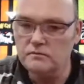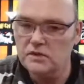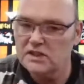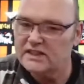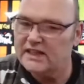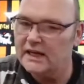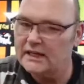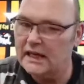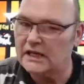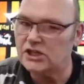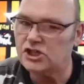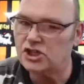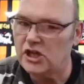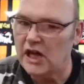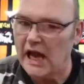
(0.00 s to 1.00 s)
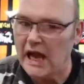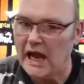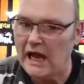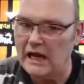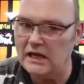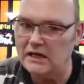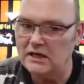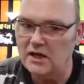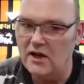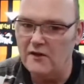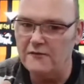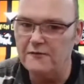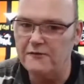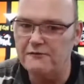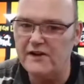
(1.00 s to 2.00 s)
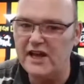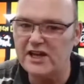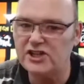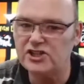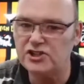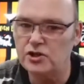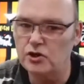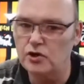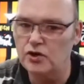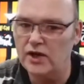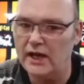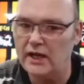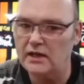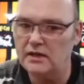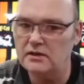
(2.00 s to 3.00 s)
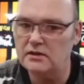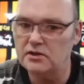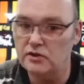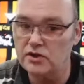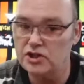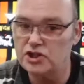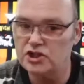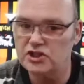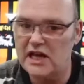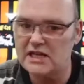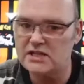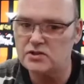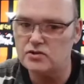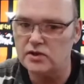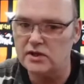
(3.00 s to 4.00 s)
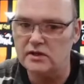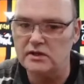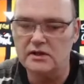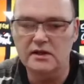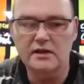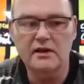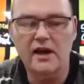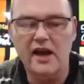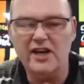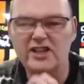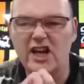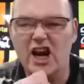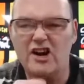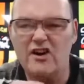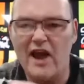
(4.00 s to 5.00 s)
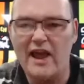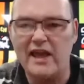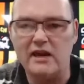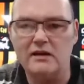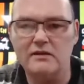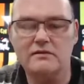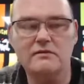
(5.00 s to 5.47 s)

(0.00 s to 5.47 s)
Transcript: You get a nice jar of fresh honey. You know, these jars of honey, and you crack it.